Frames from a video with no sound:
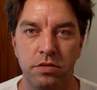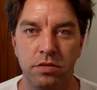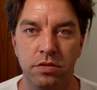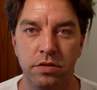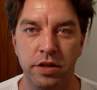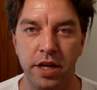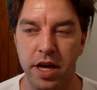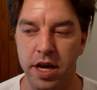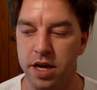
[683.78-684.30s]

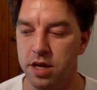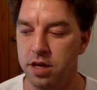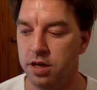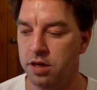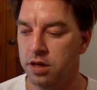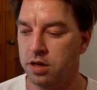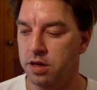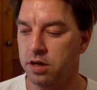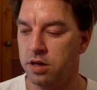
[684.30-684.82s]
Okay?
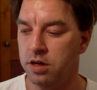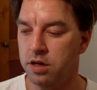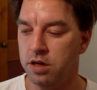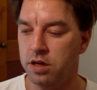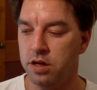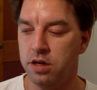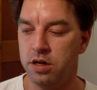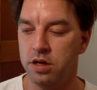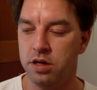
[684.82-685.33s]

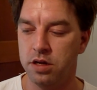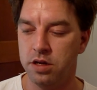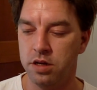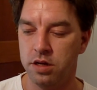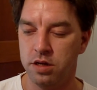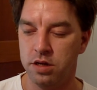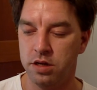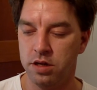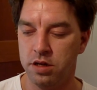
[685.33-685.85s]

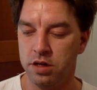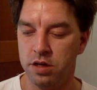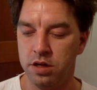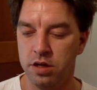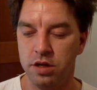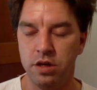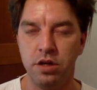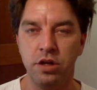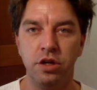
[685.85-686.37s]

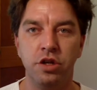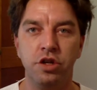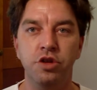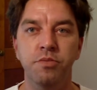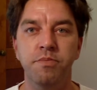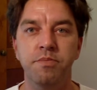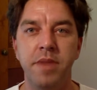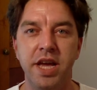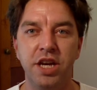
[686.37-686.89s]
To
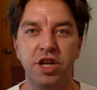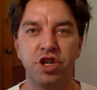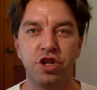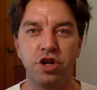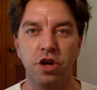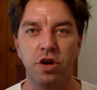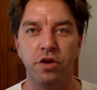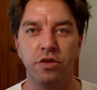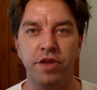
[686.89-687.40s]
make
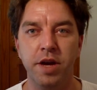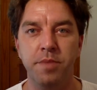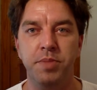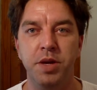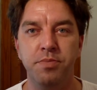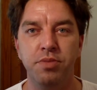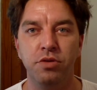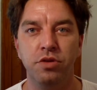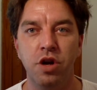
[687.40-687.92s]
sure that
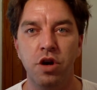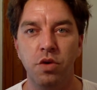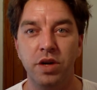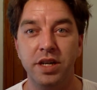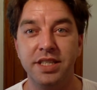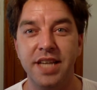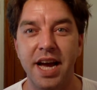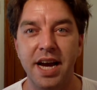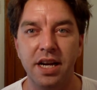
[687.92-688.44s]
people know
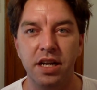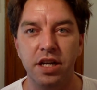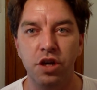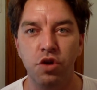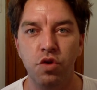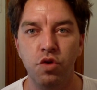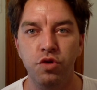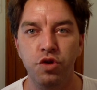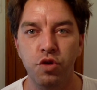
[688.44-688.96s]
exactly
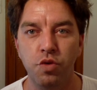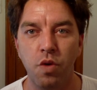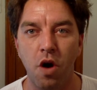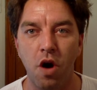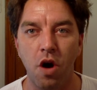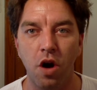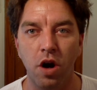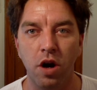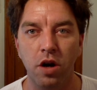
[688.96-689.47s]
who you
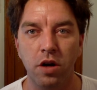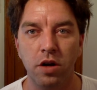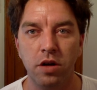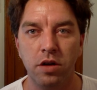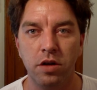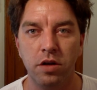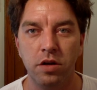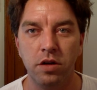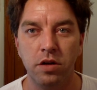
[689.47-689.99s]
are
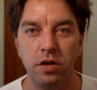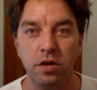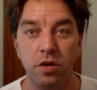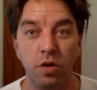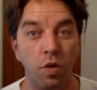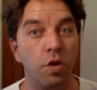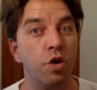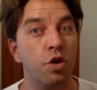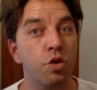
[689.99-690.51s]

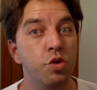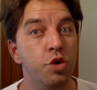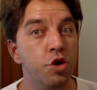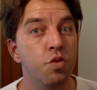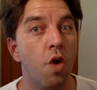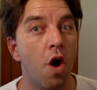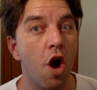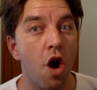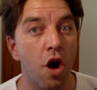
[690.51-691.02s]
or who you
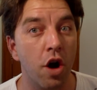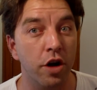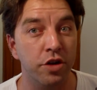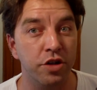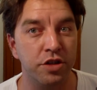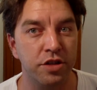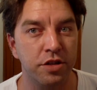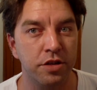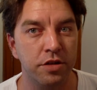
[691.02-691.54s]

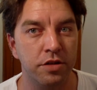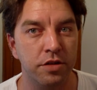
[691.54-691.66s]
aren't,